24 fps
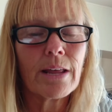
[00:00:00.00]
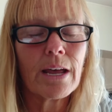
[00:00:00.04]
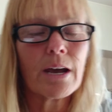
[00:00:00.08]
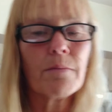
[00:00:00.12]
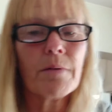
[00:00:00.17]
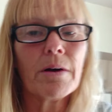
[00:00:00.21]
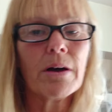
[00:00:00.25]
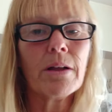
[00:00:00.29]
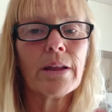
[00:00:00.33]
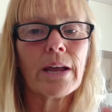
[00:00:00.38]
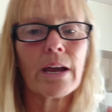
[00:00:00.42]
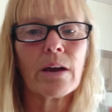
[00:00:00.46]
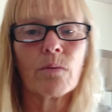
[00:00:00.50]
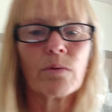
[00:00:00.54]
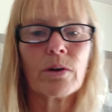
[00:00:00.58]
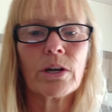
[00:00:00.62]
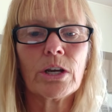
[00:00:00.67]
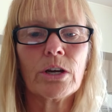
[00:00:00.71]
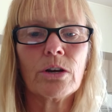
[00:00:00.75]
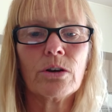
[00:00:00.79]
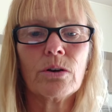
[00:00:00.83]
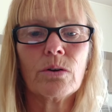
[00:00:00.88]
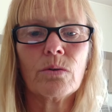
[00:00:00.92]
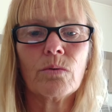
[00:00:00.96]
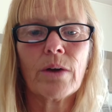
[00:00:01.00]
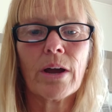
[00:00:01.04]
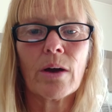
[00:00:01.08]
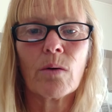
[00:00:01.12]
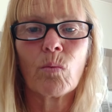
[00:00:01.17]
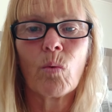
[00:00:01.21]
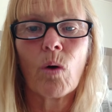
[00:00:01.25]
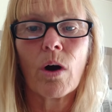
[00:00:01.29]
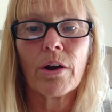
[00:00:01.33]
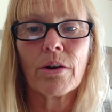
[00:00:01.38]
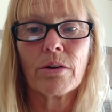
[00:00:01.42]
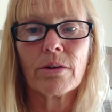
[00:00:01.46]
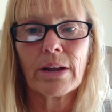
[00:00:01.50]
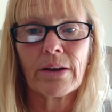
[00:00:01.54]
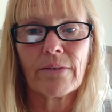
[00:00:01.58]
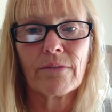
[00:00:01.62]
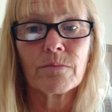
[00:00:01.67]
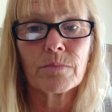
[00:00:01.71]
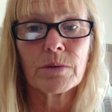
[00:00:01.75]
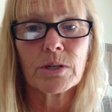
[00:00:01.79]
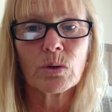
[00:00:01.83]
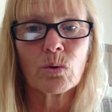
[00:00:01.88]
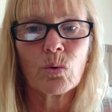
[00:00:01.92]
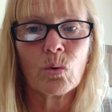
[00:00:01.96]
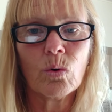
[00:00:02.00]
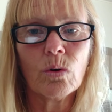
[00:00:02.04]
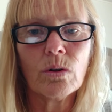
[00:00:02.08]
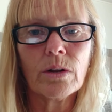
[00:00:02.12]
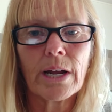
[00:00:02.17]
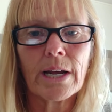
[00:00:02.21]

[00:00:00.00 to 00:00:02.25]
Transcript: think about like when you get water like from school,